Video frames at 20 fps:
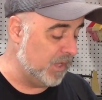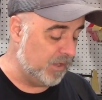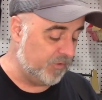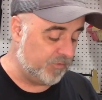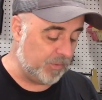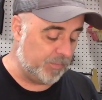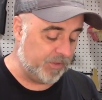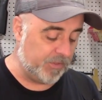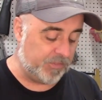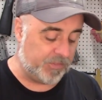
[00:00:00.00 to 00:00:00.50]

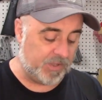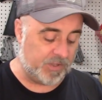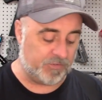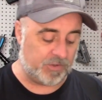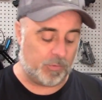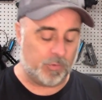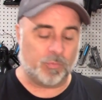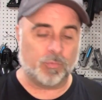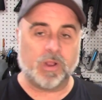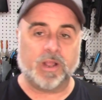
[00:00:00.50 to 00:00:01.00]
Some of the things
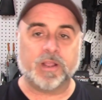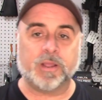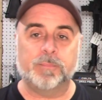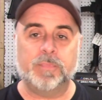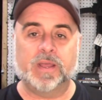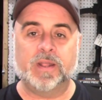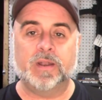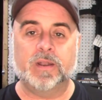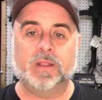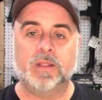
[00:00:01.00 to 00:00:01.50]
I would
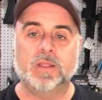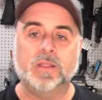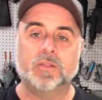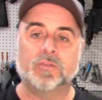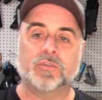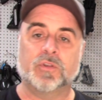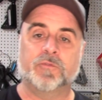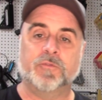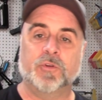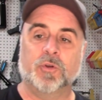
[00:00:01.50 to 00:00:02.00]
recommend
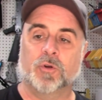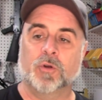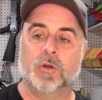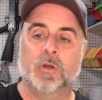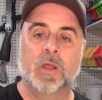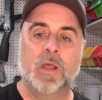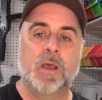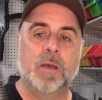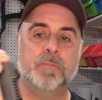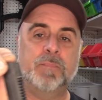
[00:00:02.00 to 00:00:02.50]
is if your
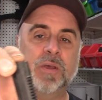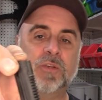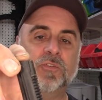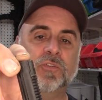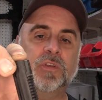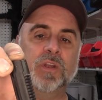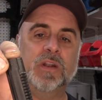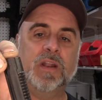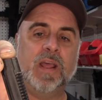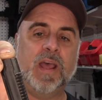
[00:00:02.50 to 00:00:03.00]

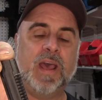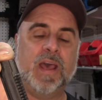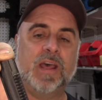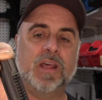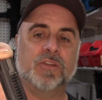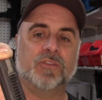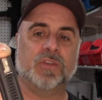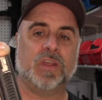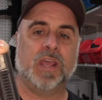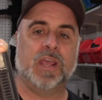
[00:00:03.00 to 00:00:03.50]
piston
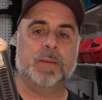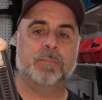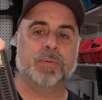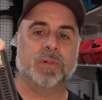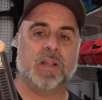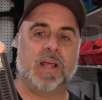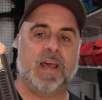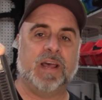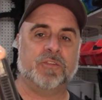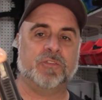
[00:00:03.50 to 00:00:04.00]
has a
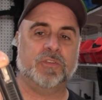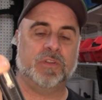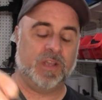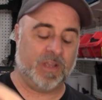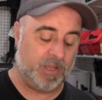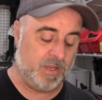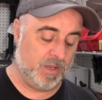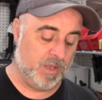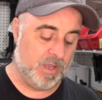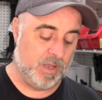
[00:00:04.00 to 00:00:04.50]

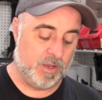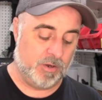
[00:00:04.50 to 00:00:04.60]
plastic